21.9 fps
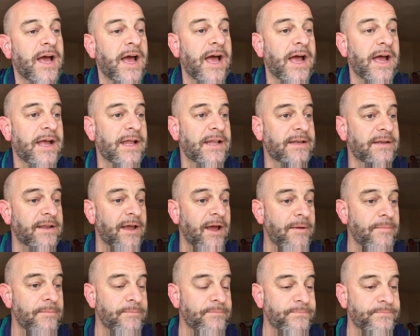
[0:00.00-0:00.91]
And
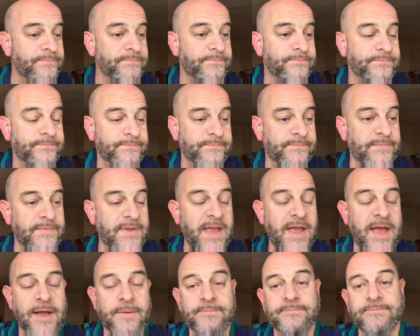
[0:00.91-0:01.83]
um,
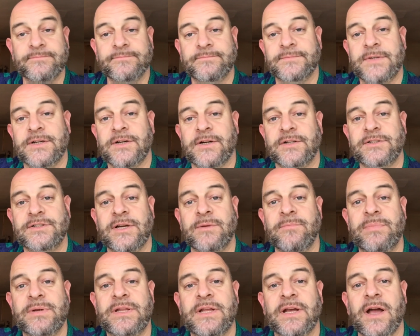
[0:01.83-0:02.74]
yeah, I have got to
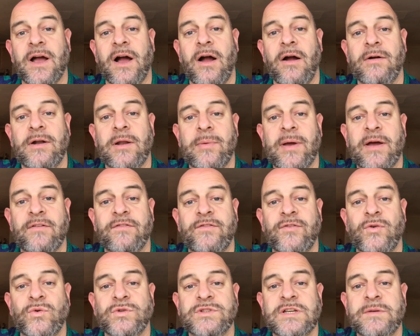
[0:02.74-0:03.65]
jump in the car in about
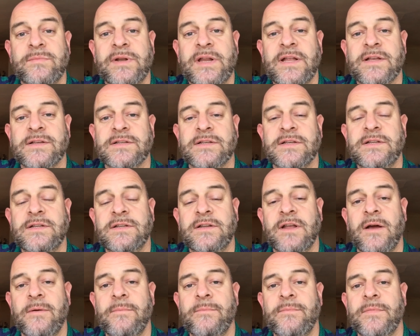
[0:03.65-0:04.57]
40 minutes and
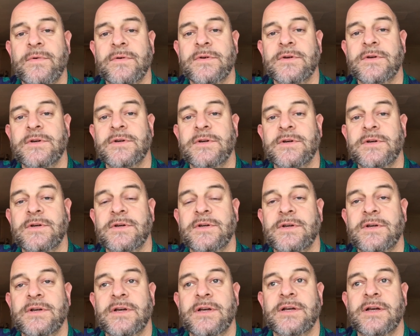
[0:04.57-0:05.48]
um,
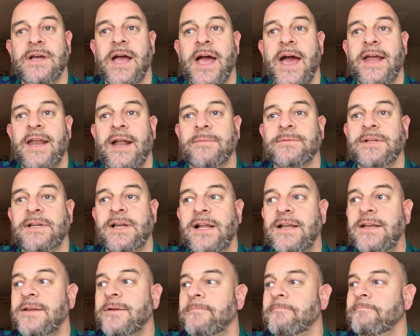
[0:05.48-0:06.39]
head up to
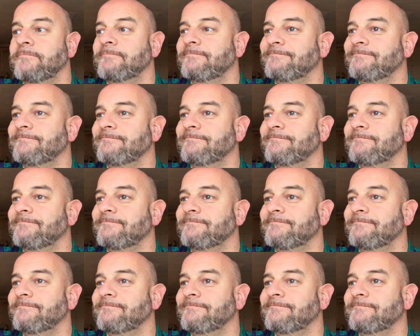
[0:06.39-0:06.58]
London.